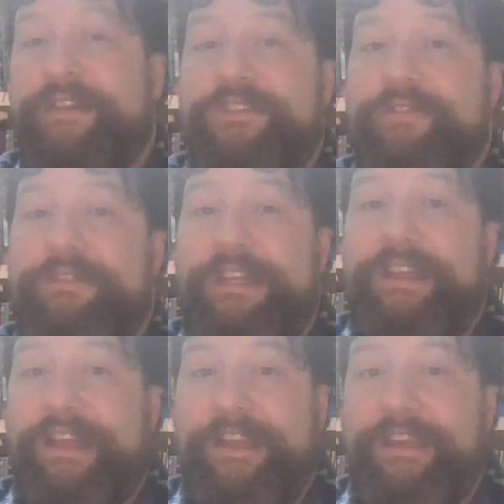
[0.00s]
too
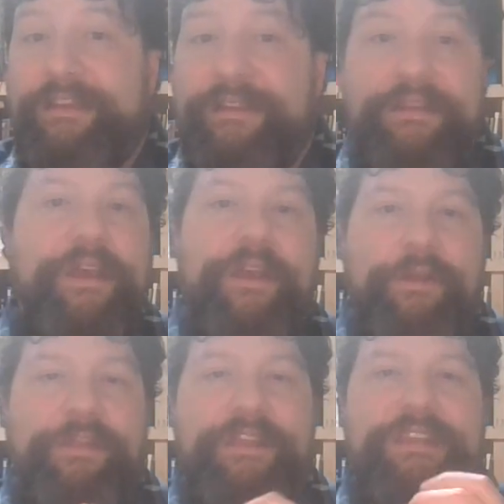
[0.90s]
titillating,
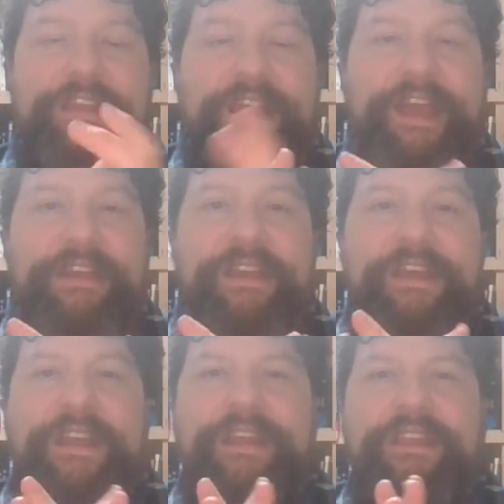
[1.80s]
or things like that.
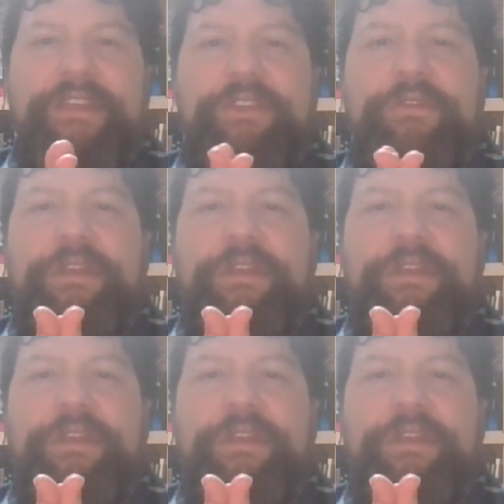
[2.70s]
You